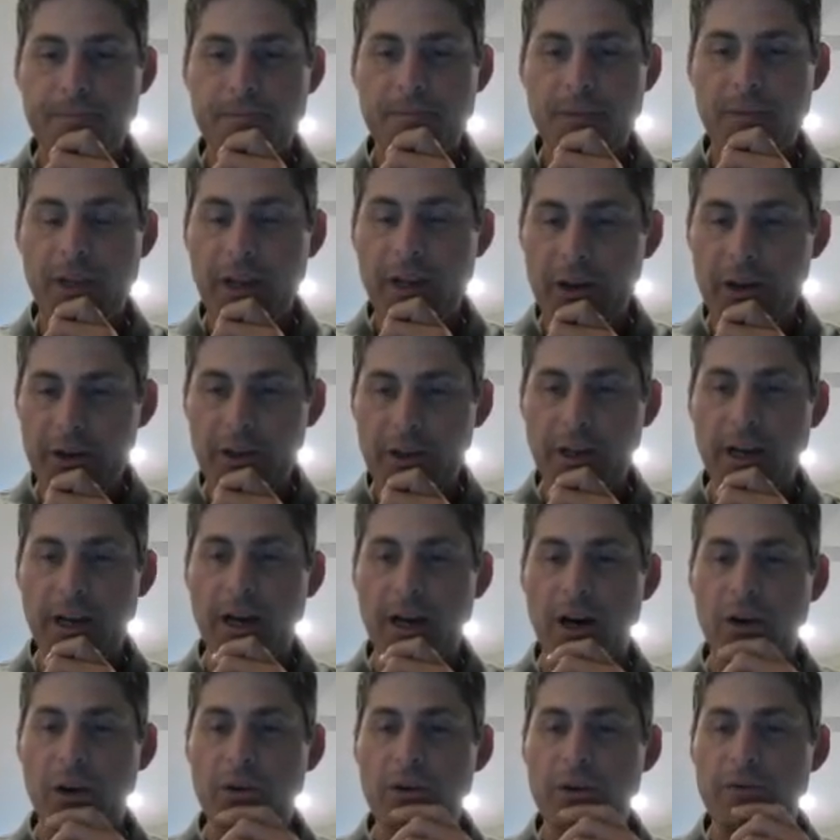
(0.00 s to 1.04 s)
here you
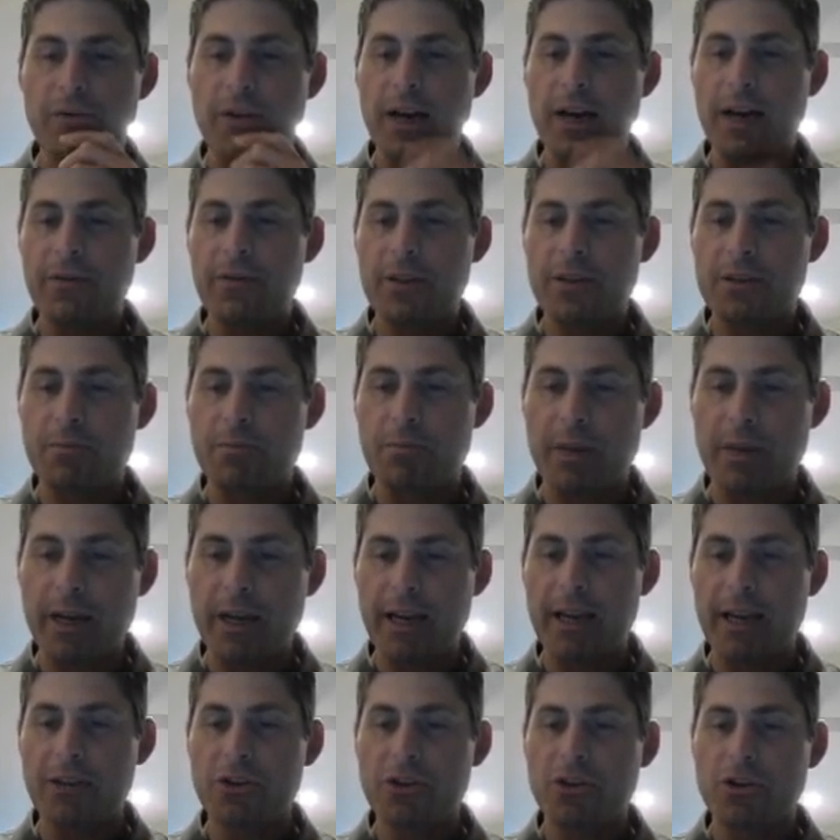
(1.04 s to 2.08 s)
go. You've got this
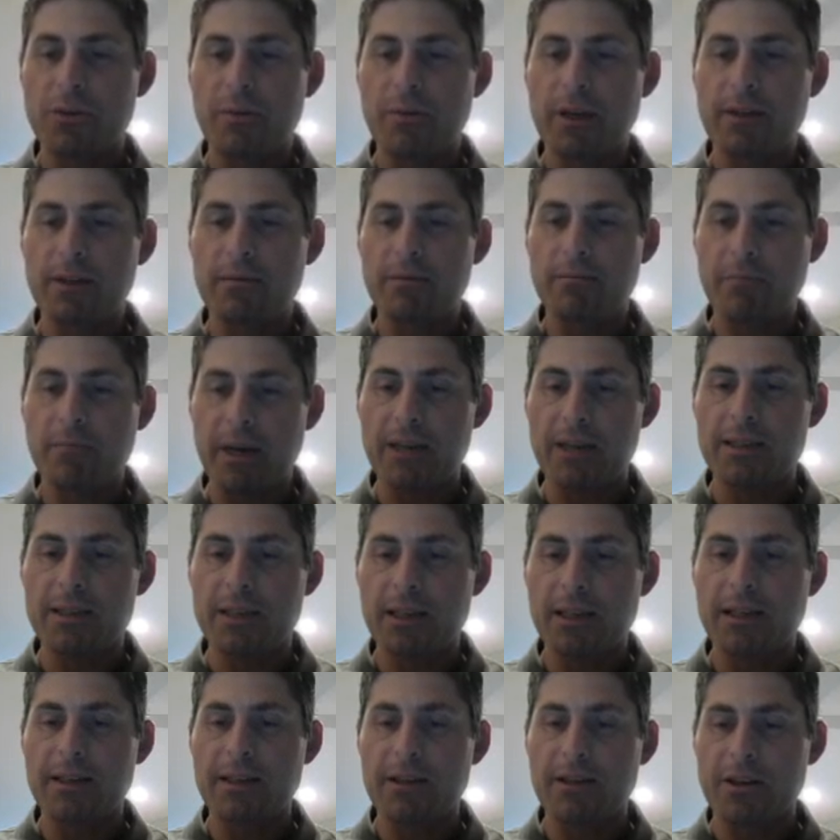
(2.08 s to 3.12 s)
big instrument.
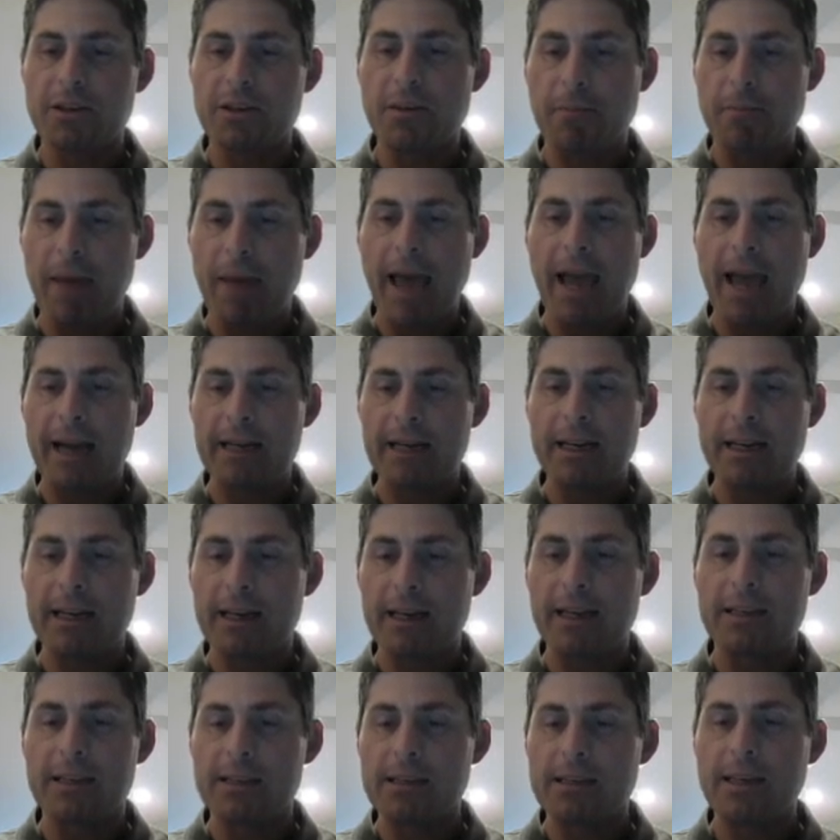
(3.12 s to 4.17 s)
Basically, there's a magnet
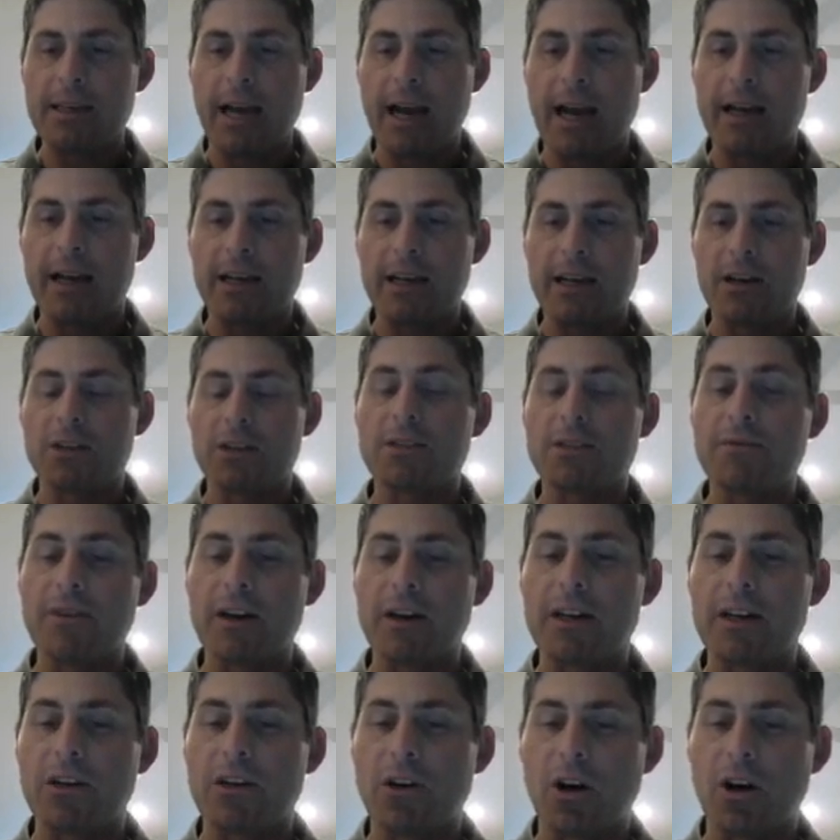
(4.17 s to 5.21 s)
inside here. It's a
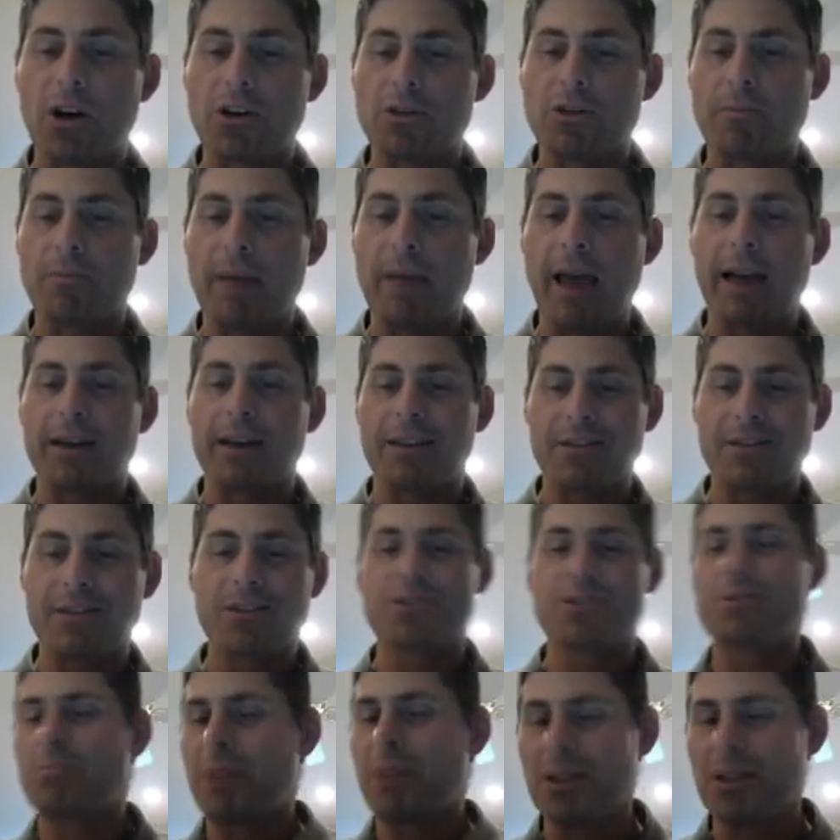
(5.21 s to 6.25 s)
very large magnet.
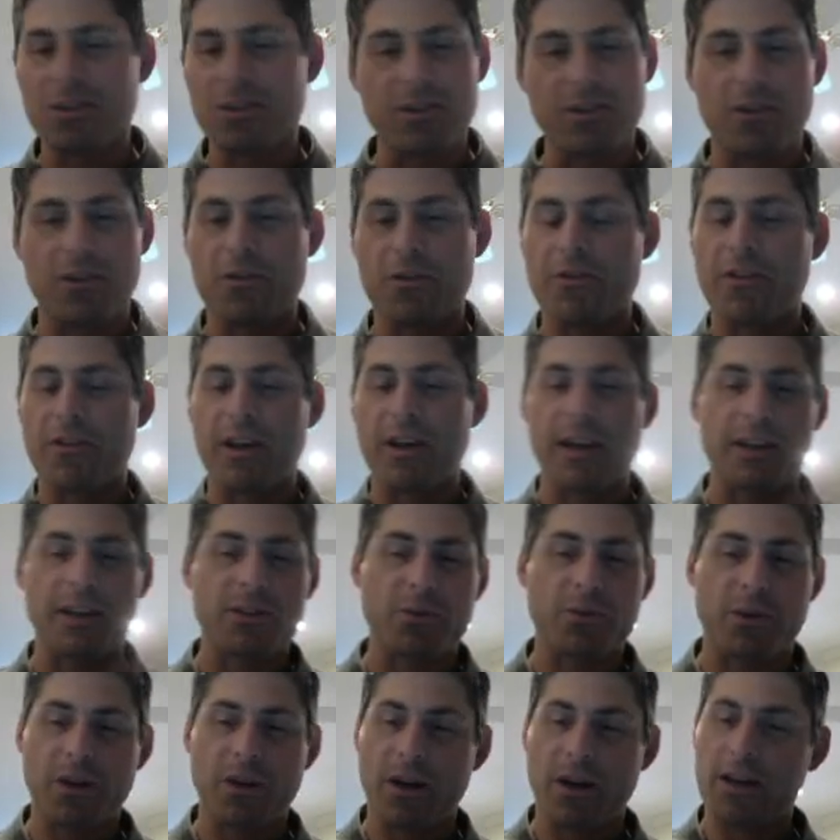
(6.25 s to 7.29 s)
There's a bunch of other
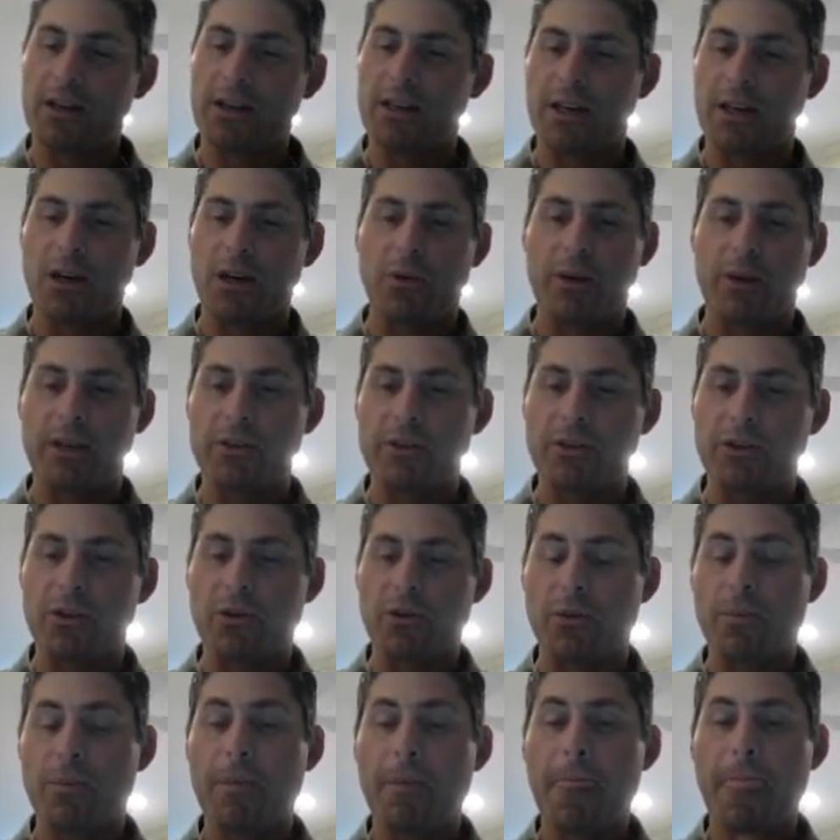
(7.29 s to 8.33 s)
things we're not going to go
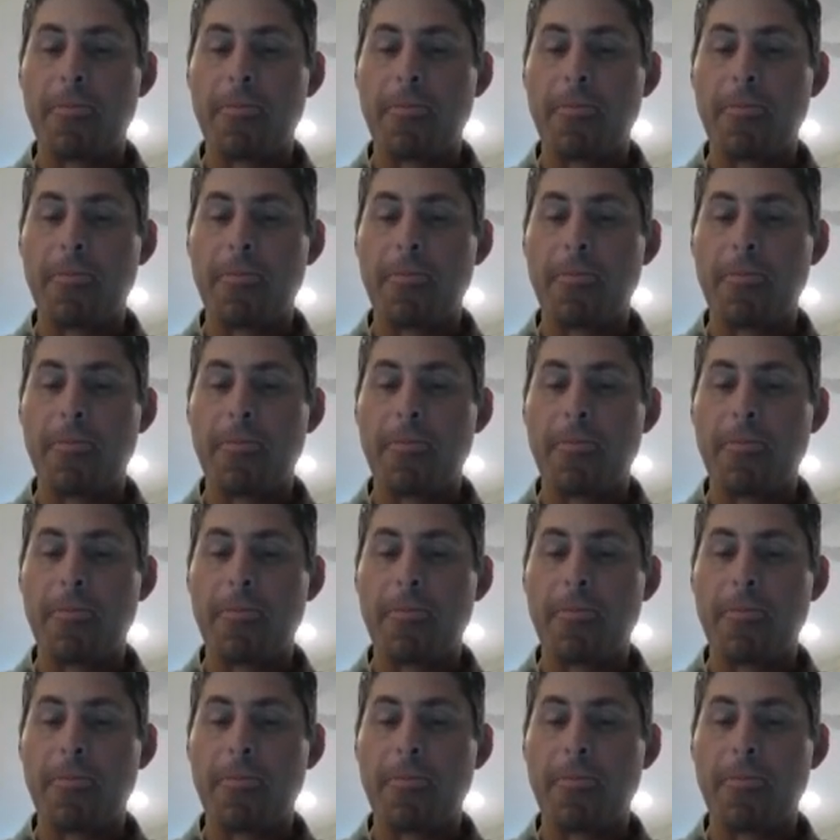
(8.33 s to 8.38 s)
into.